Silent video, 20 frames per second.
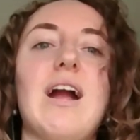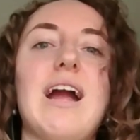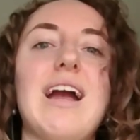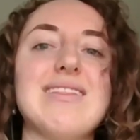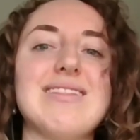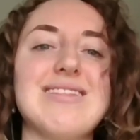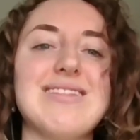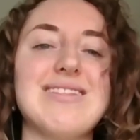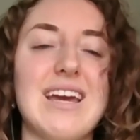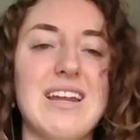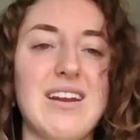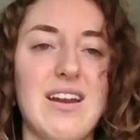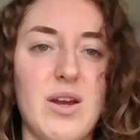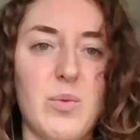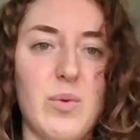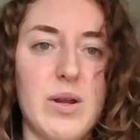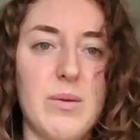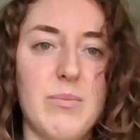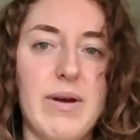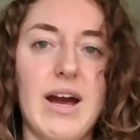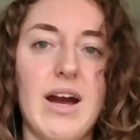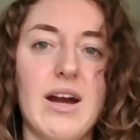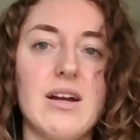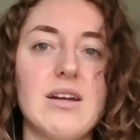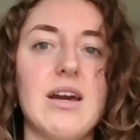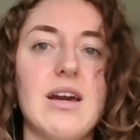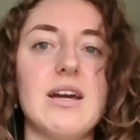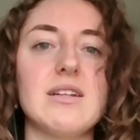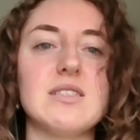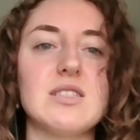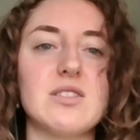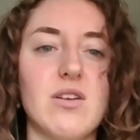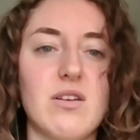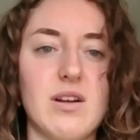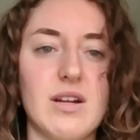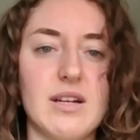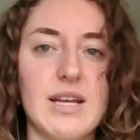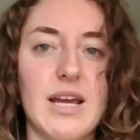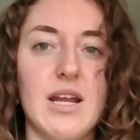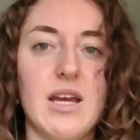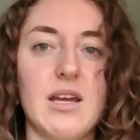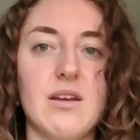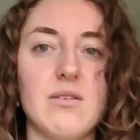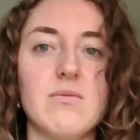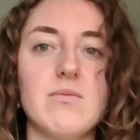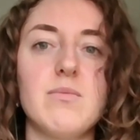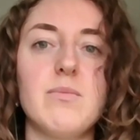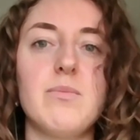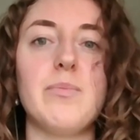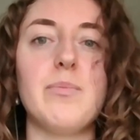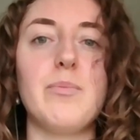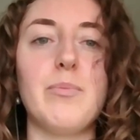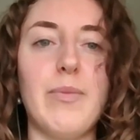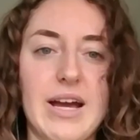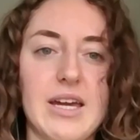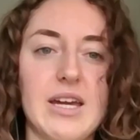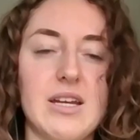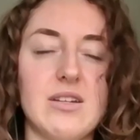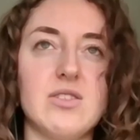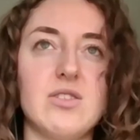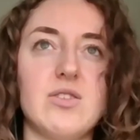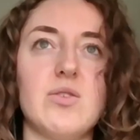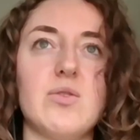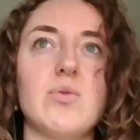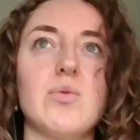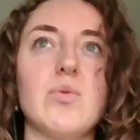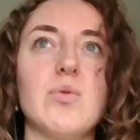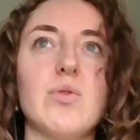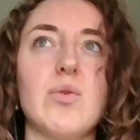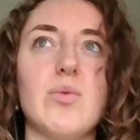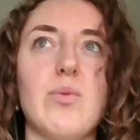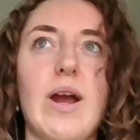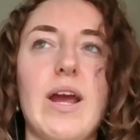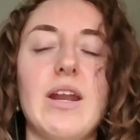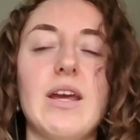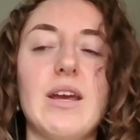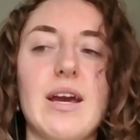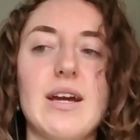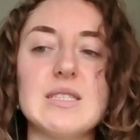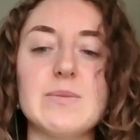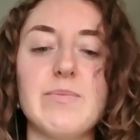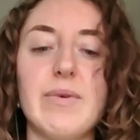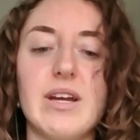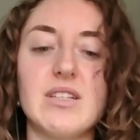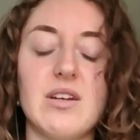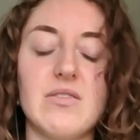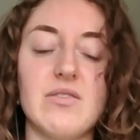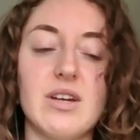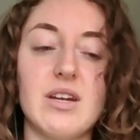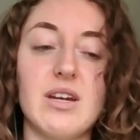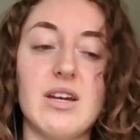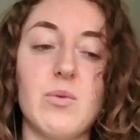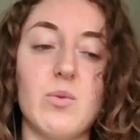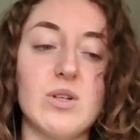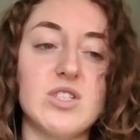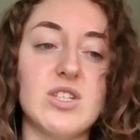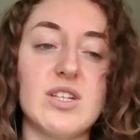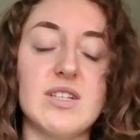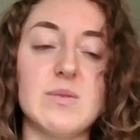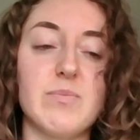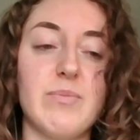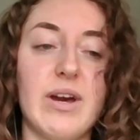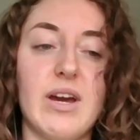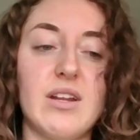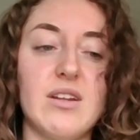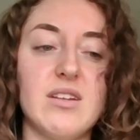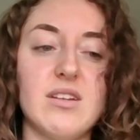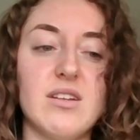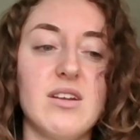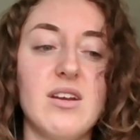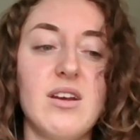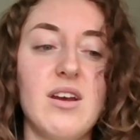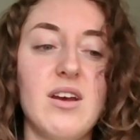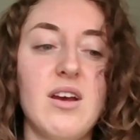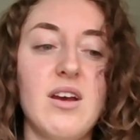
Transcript: And then I went back and started getting back into the writing aspect of it, which has been